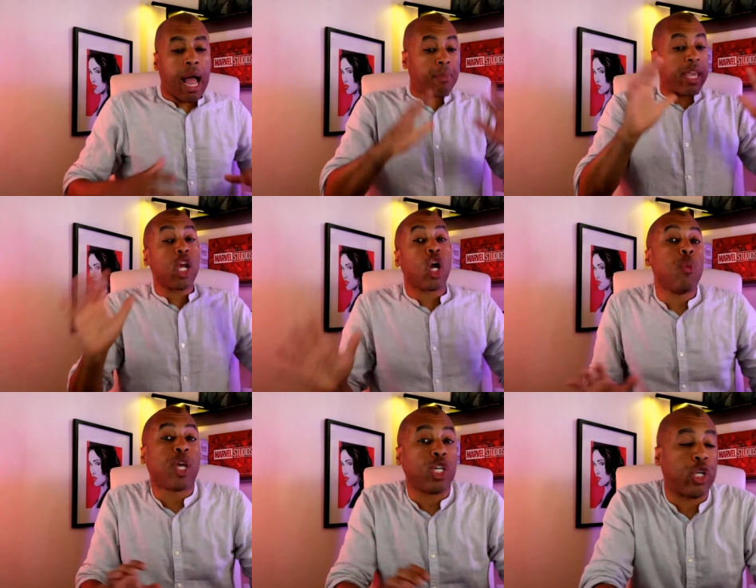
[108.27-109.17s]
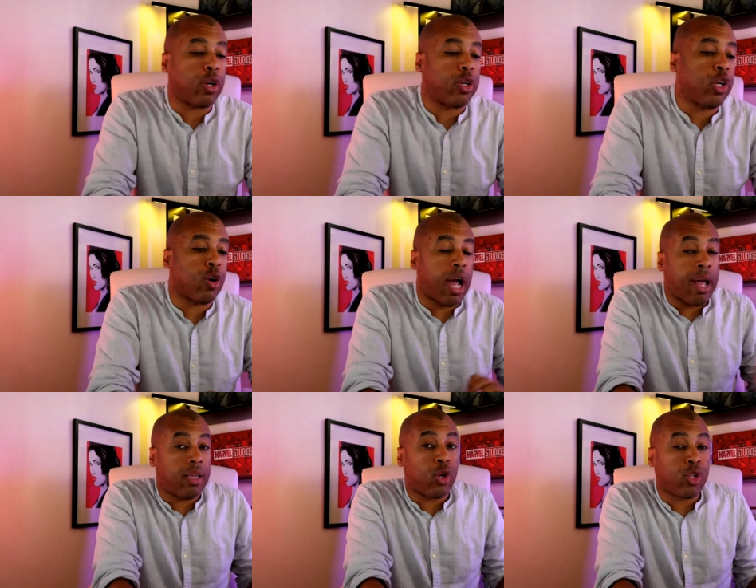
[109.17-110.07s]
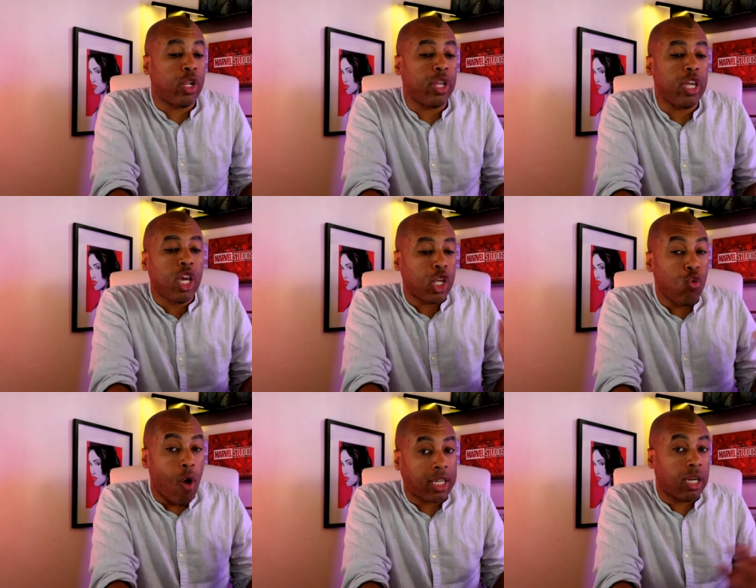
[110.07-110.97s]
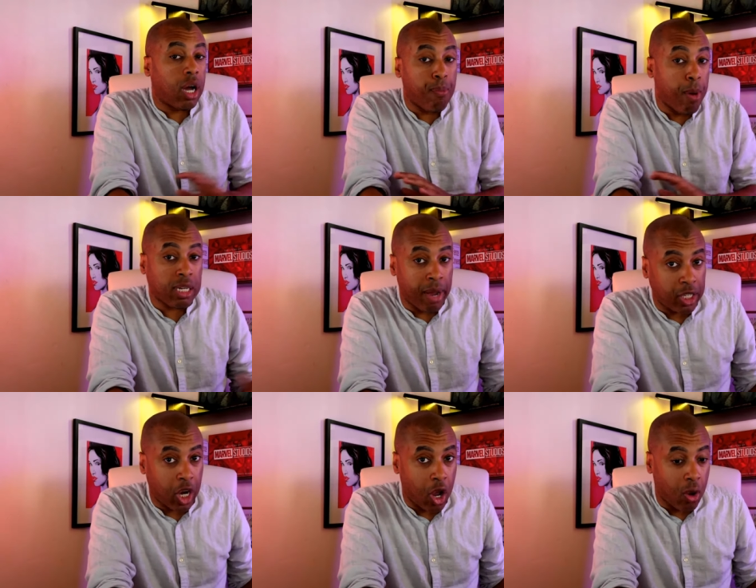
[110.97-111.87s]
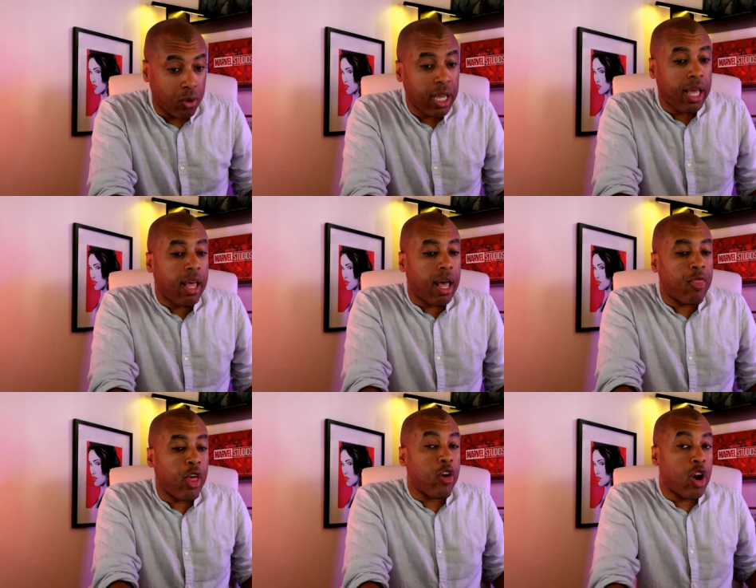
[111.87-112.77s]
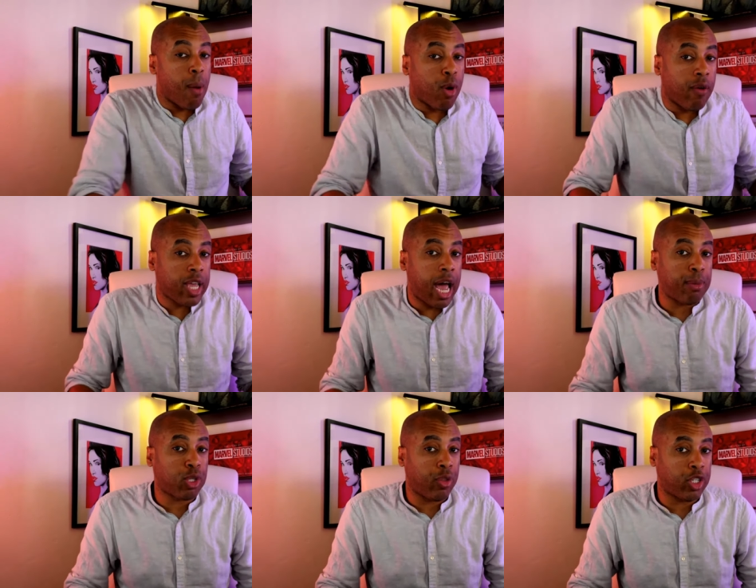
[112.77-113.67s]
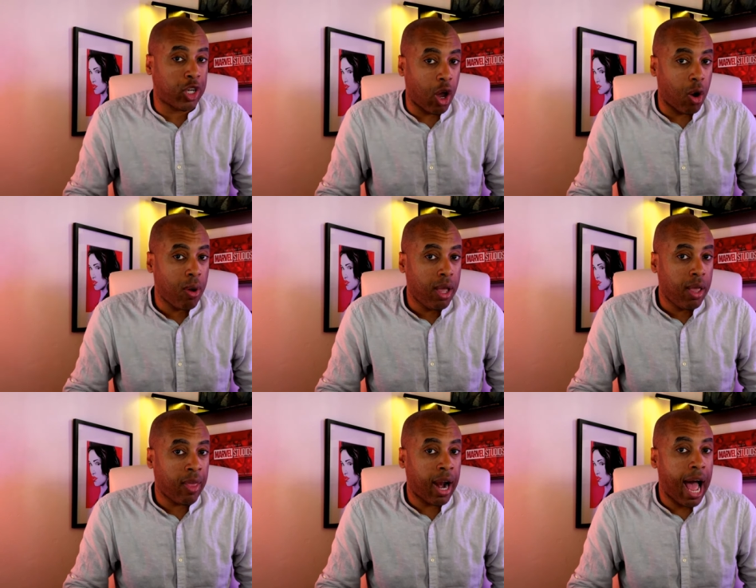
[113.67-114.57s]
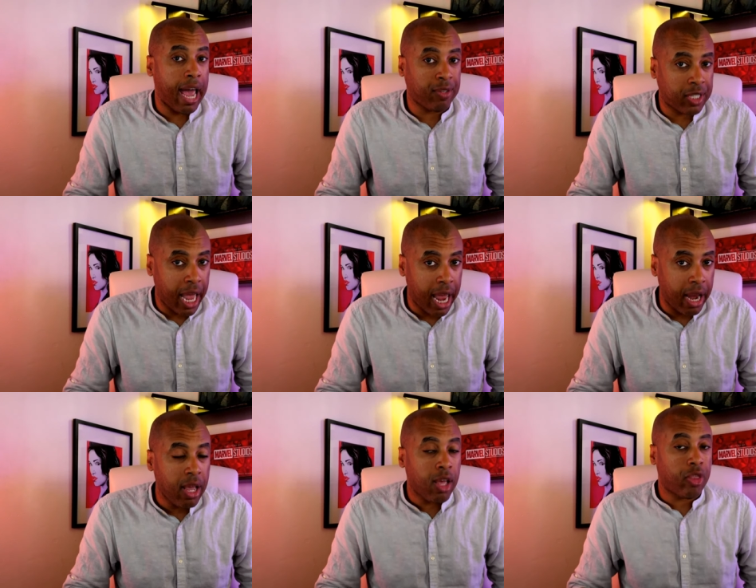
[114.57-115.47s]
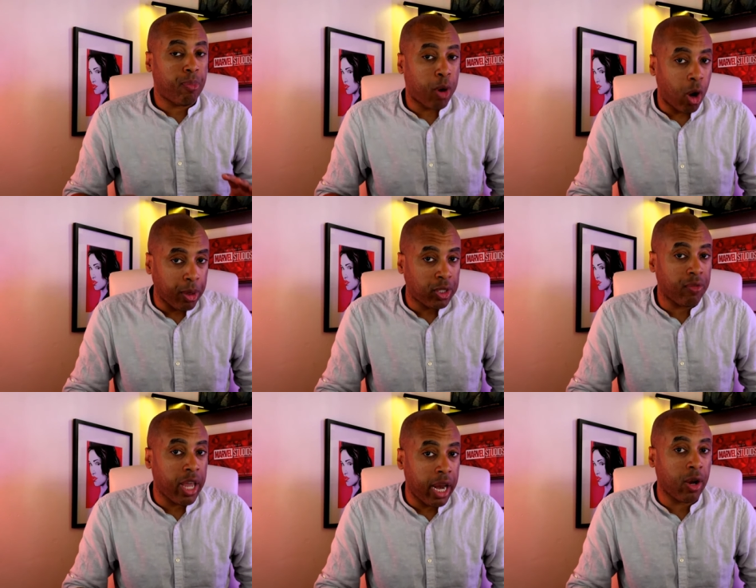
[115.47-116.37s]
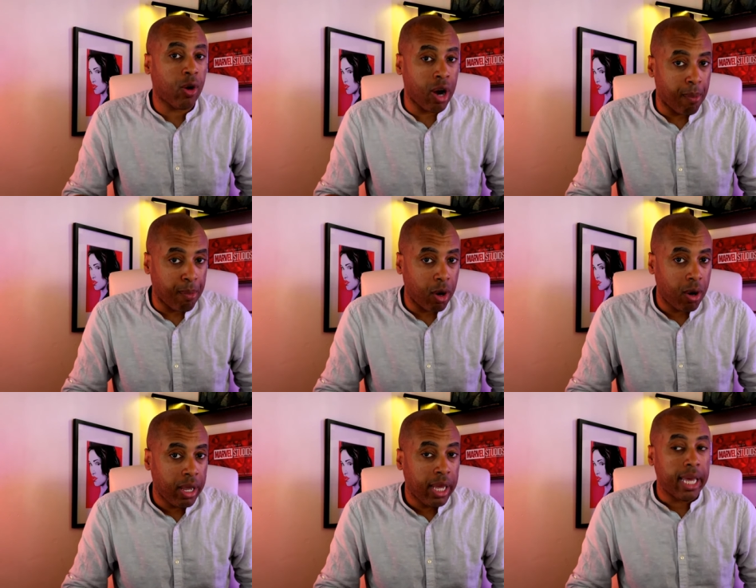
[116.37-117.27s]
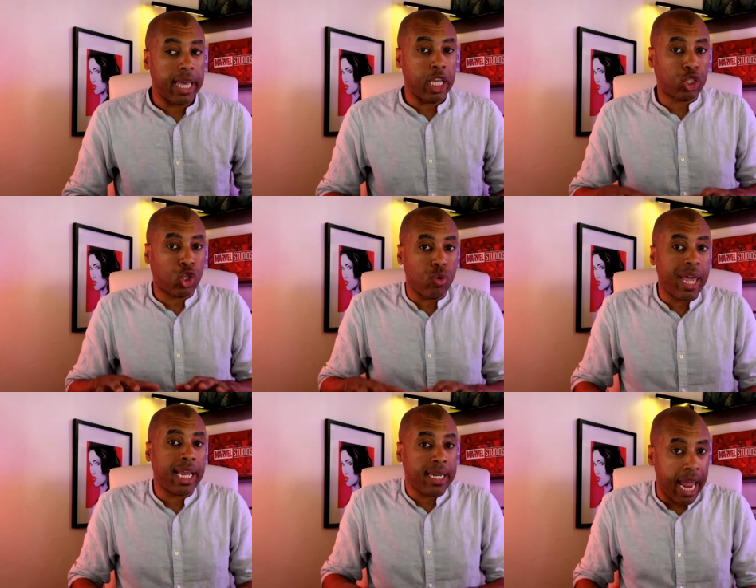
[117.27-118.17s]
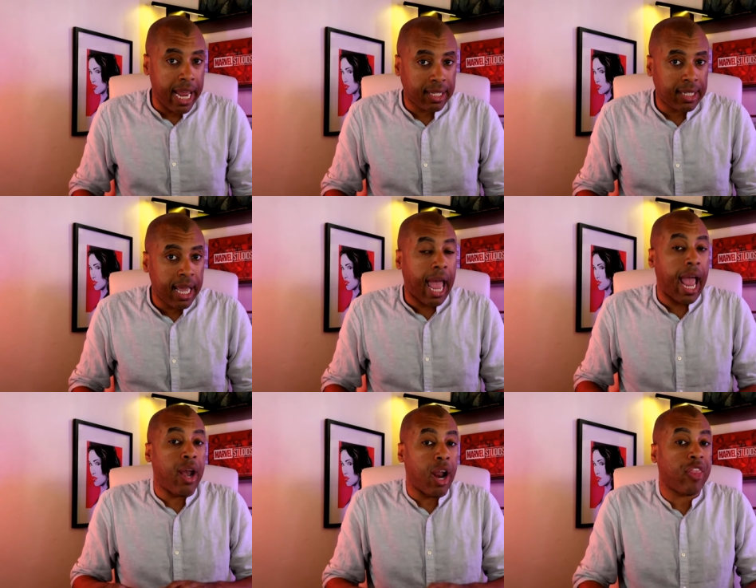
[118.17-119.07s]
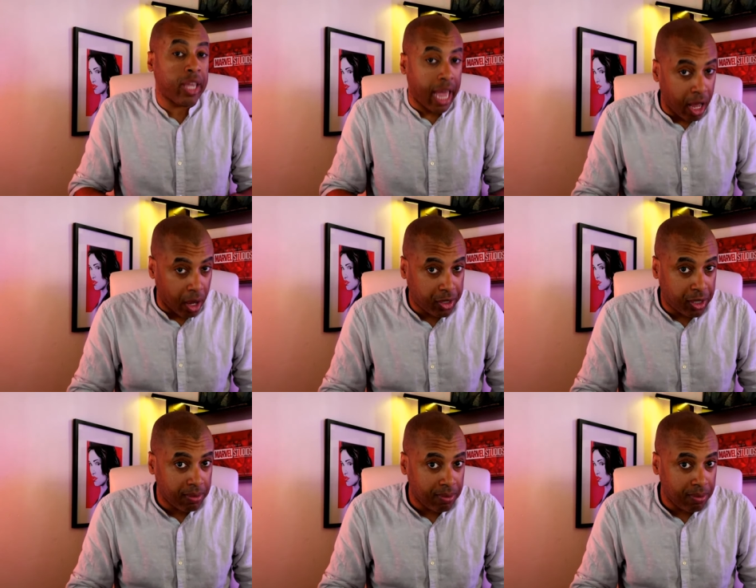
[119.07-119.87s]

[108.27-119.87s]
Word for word: getting on you because you're clearly, you watch a bunch of my shows. The number of times on this show that I have said the purpose of getting her number is to get dates and nothing else,